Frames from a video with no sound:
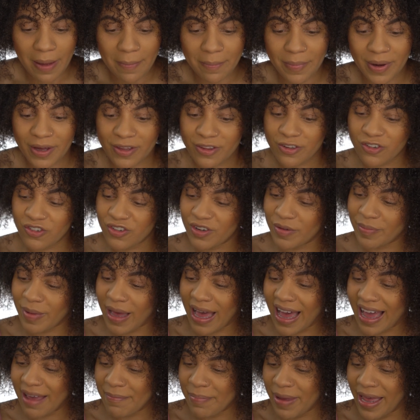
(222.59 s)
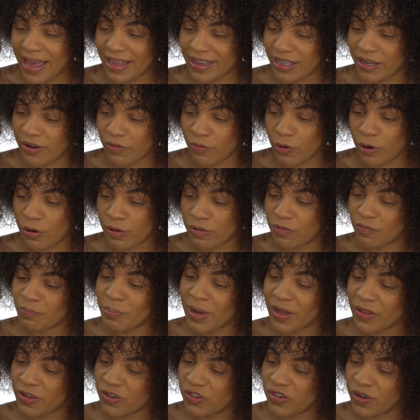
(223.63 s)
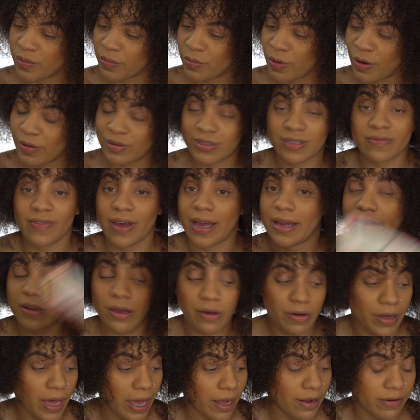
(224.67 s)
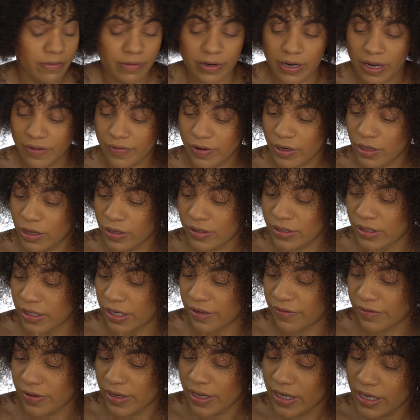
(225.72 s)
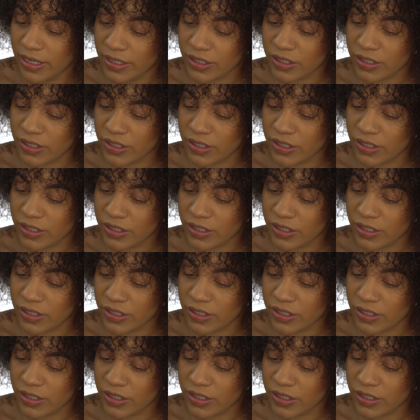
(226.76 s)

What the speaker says: Mothership Eye Palette, Mothership Rose Divine. Okay, whatever. Close enough.